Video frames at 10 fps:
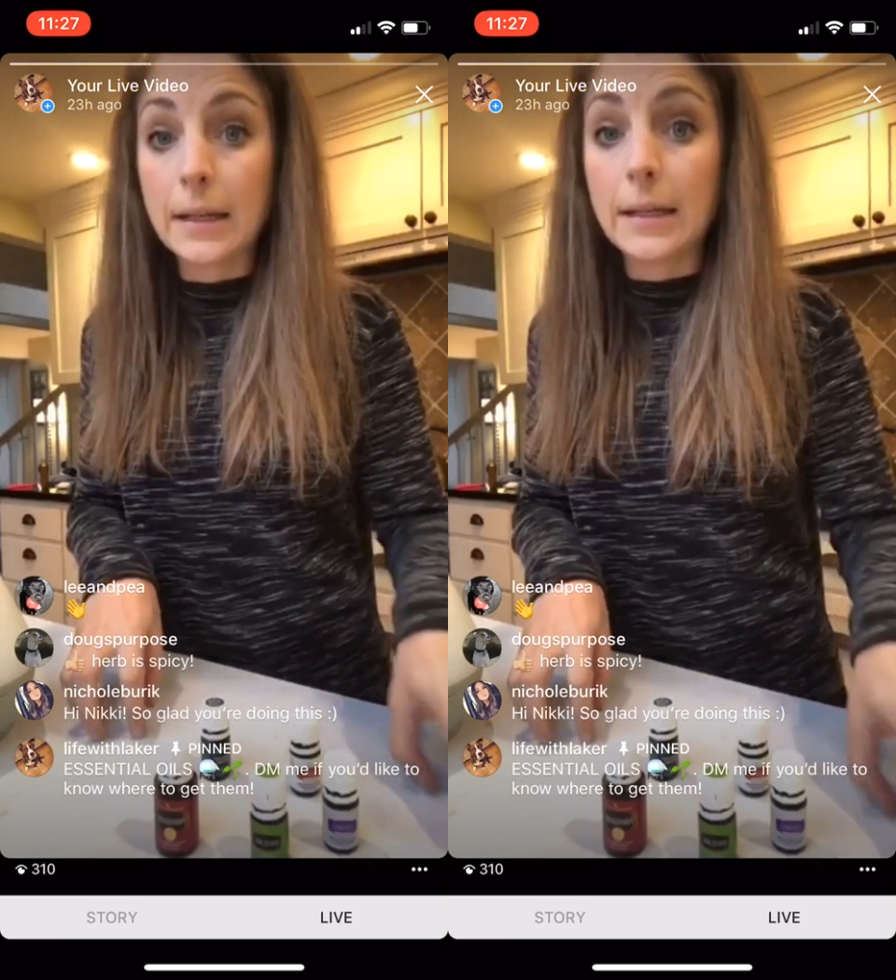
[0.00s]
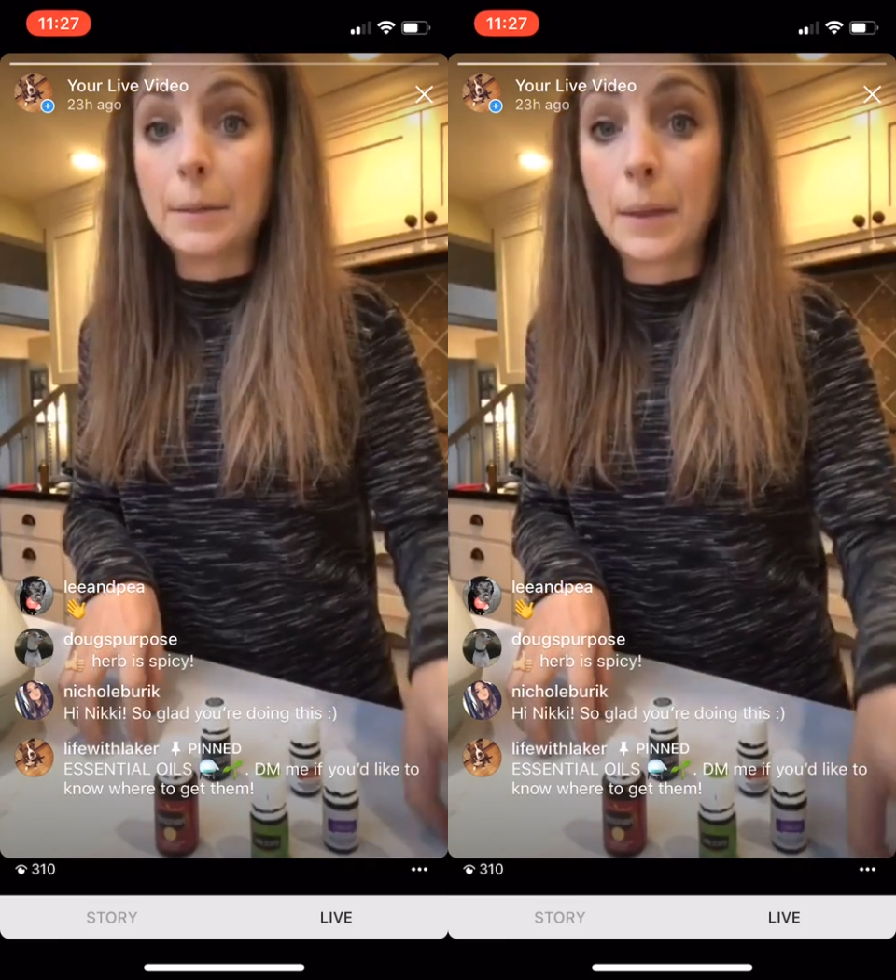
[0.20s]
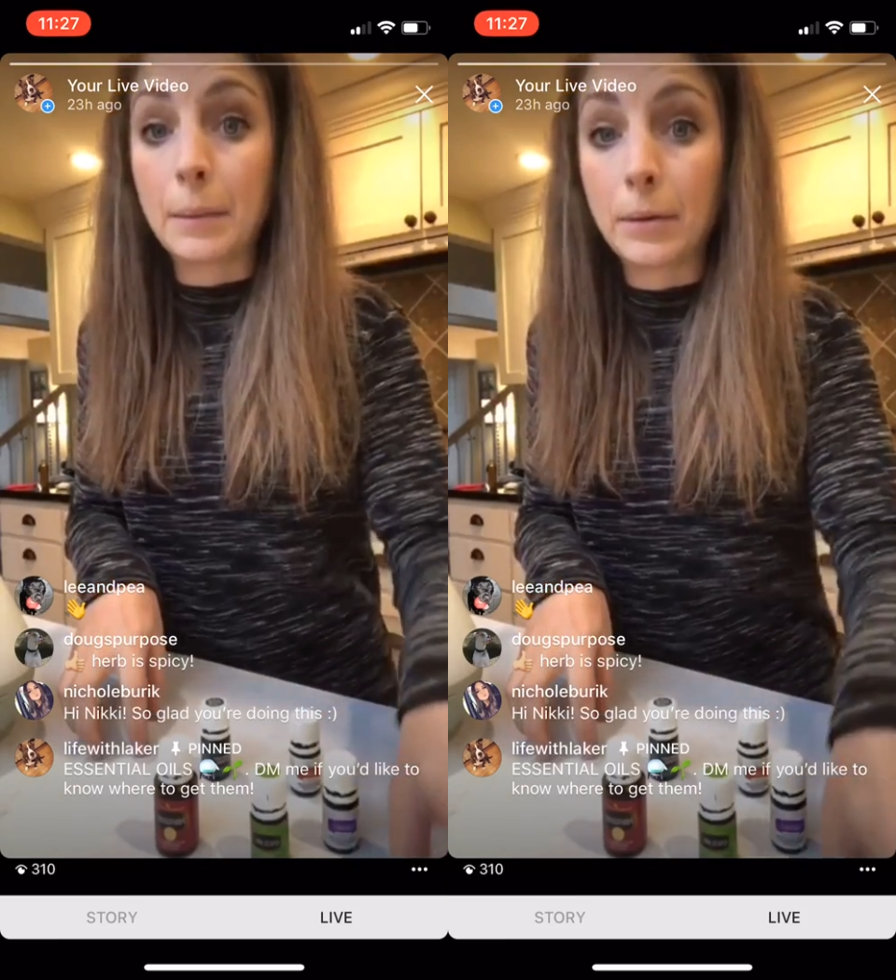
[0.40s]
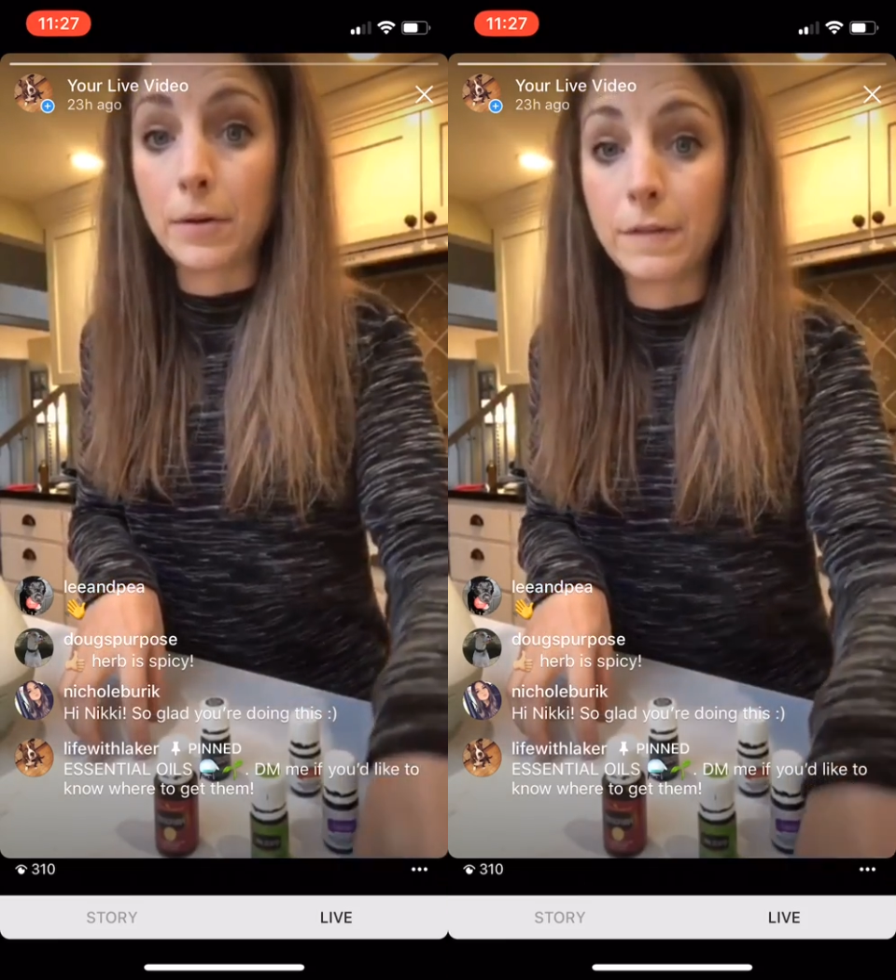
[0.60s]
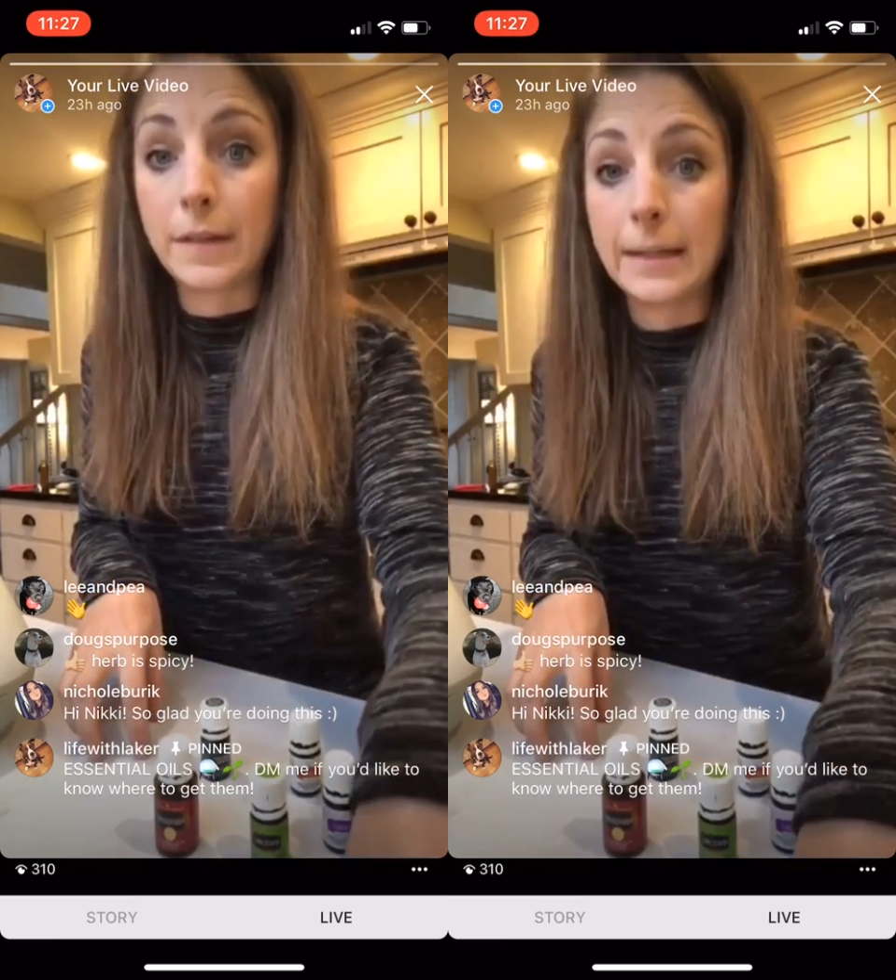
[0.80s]
you might want to
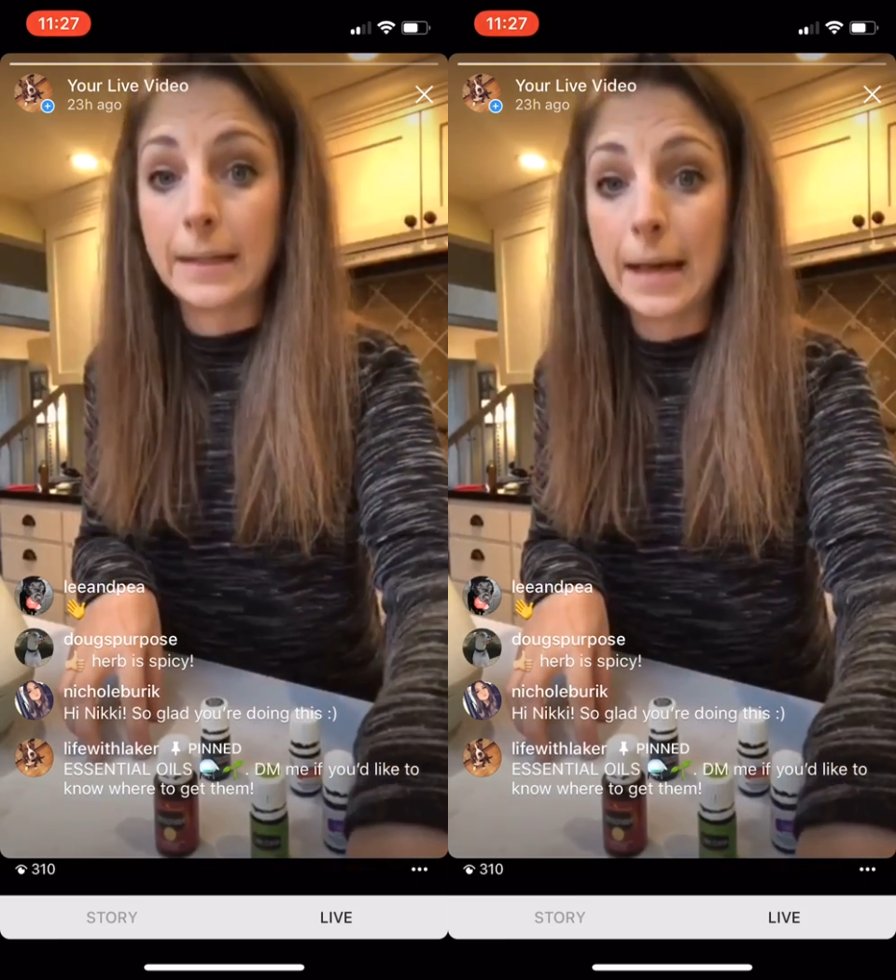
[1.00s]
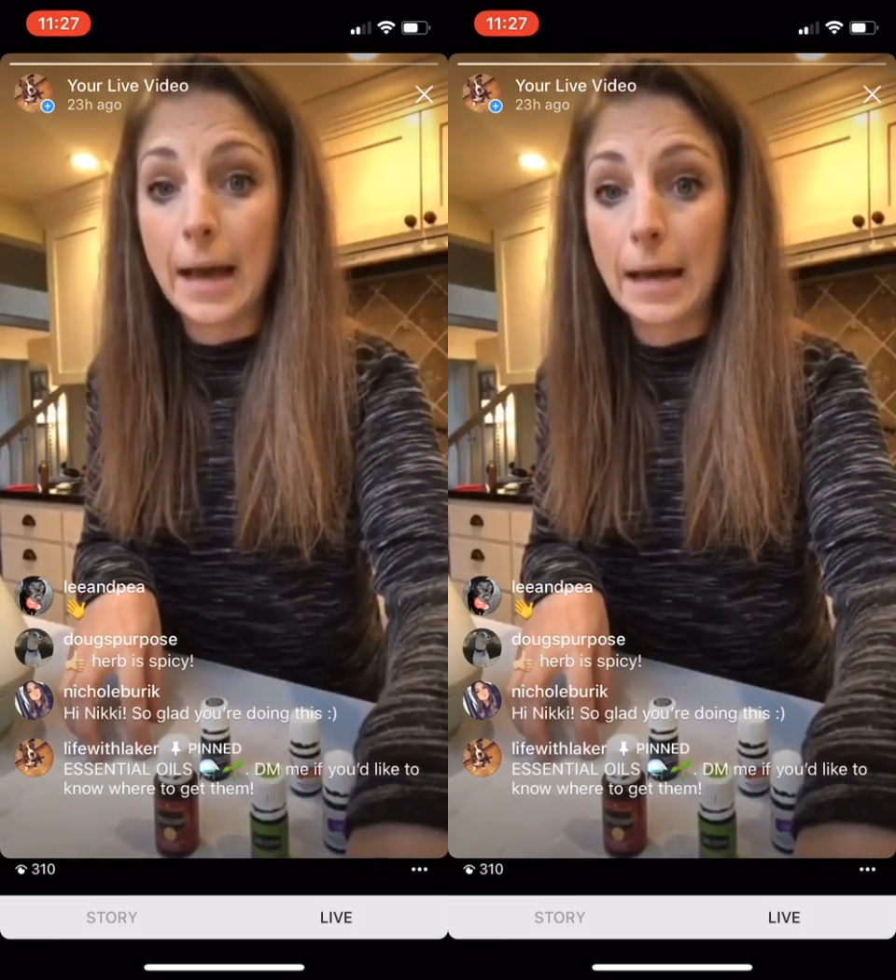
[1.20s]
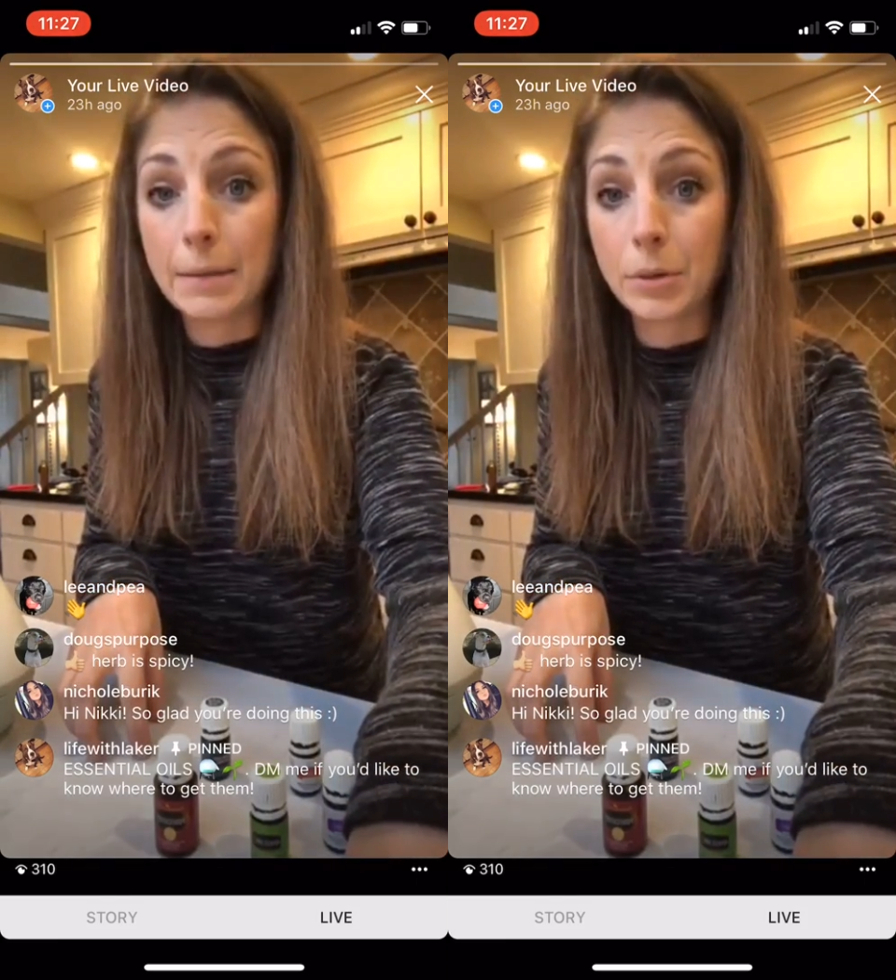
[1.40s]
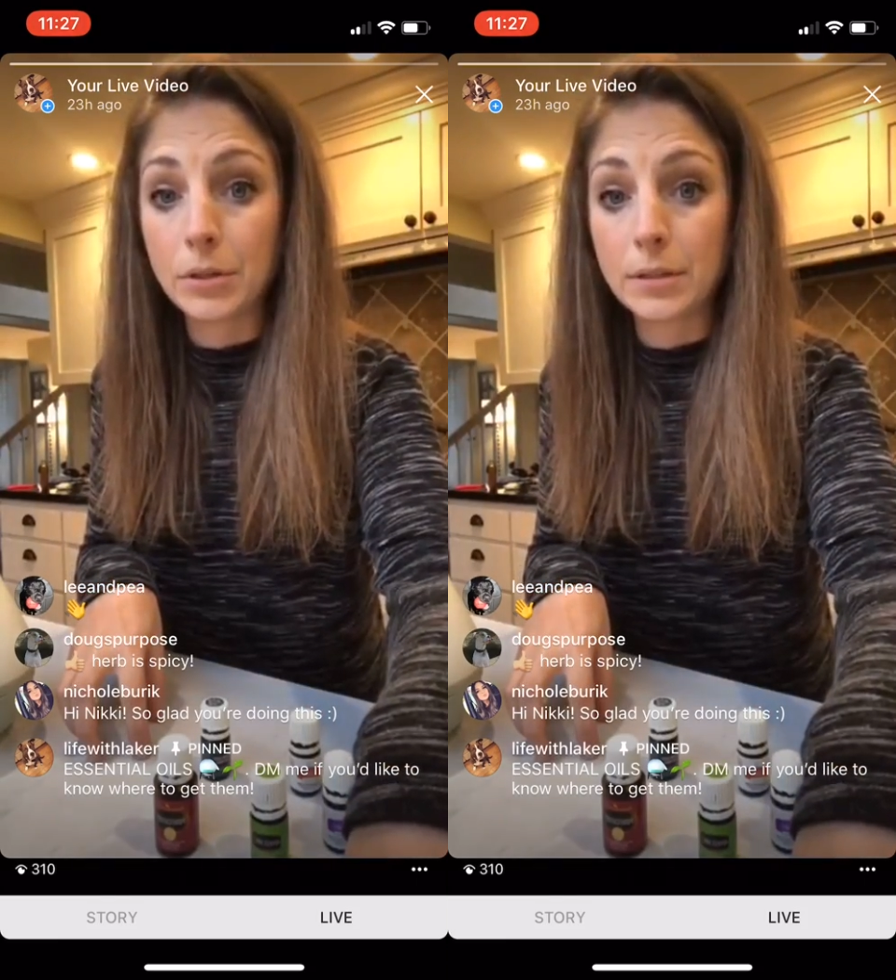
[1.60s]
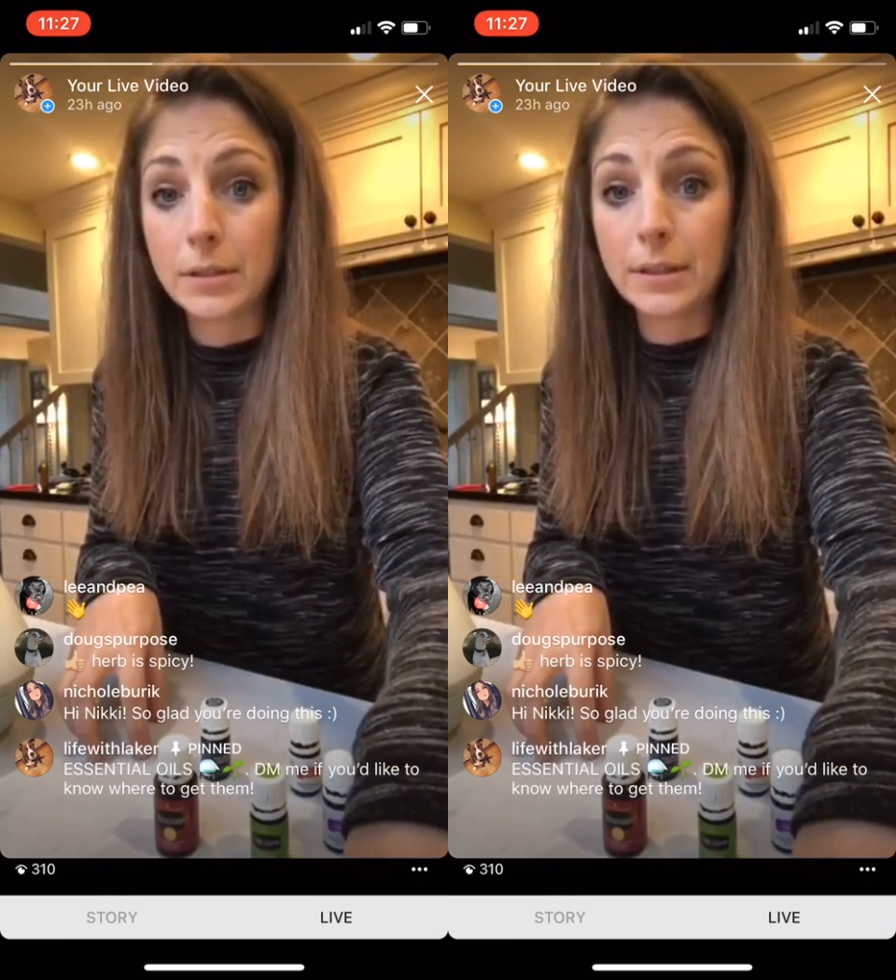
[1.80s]
go find a cat
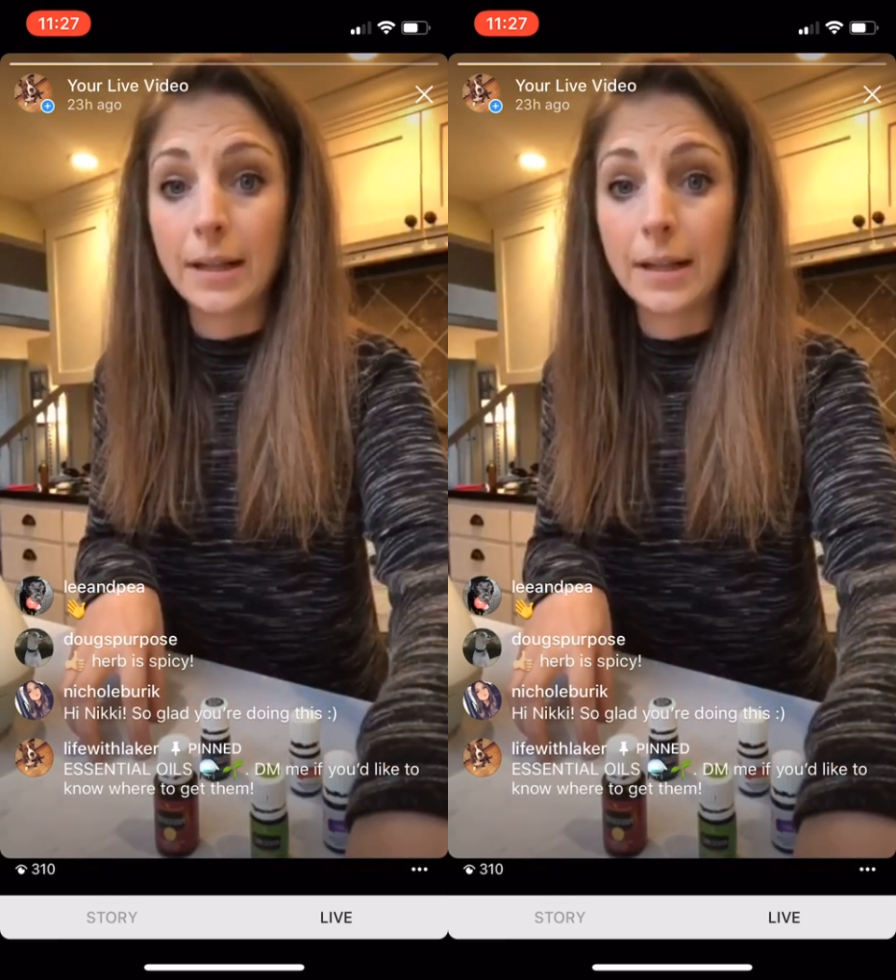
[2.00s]
person